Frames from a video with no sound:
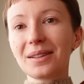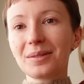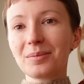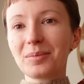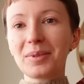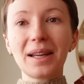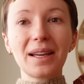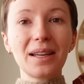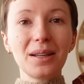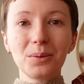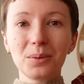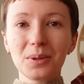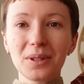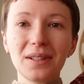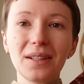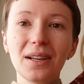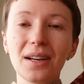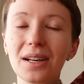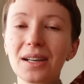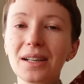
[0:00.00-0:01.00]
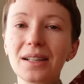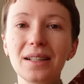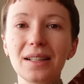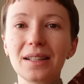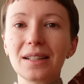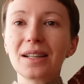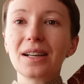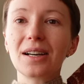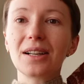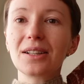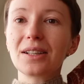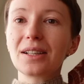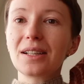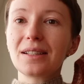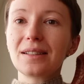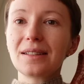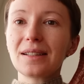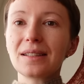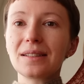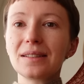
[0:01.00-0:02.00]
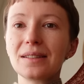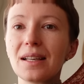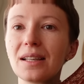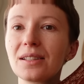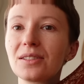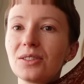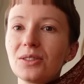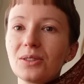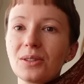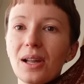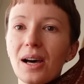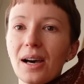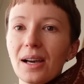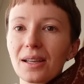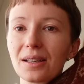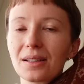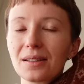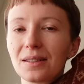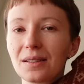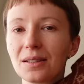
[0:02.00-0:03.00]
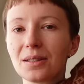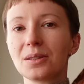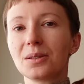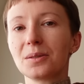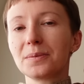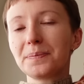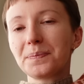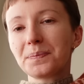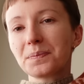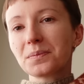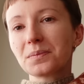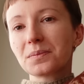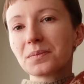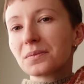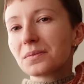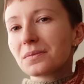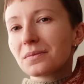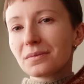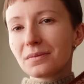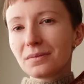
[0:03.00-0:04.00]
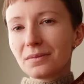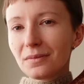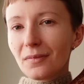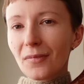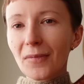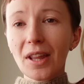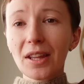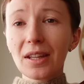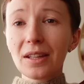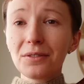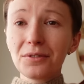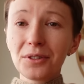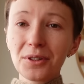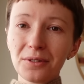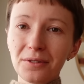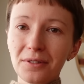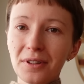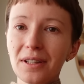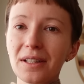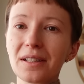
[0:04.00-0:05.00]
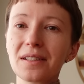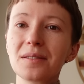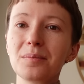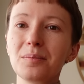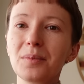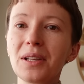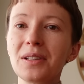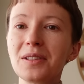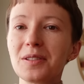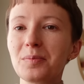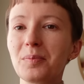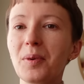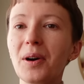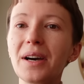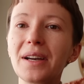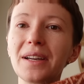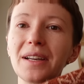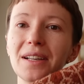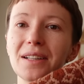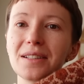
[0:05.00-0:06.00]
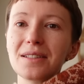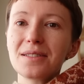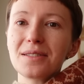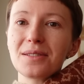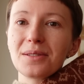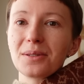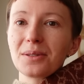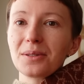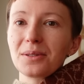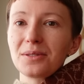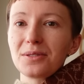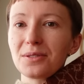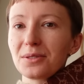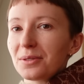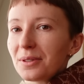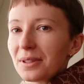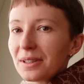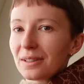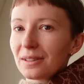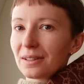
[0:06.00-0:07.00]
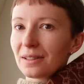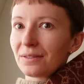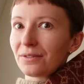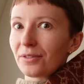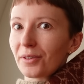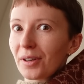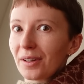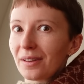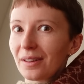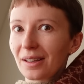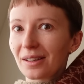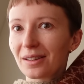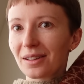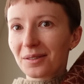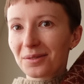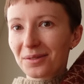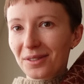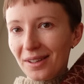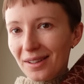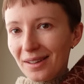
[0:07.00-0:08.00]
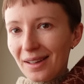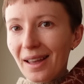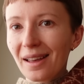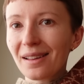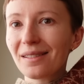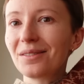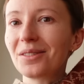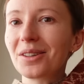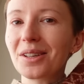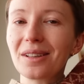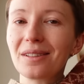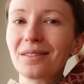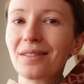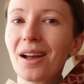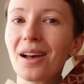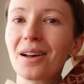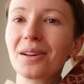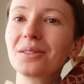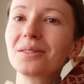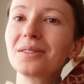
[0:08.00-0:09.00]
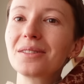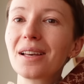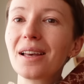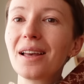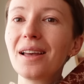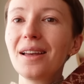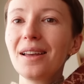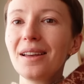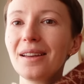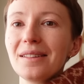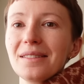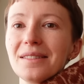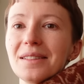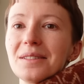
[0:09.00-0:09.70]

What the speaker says: play with yarn and colors as you like. So if you feel inspired to do everything different every round in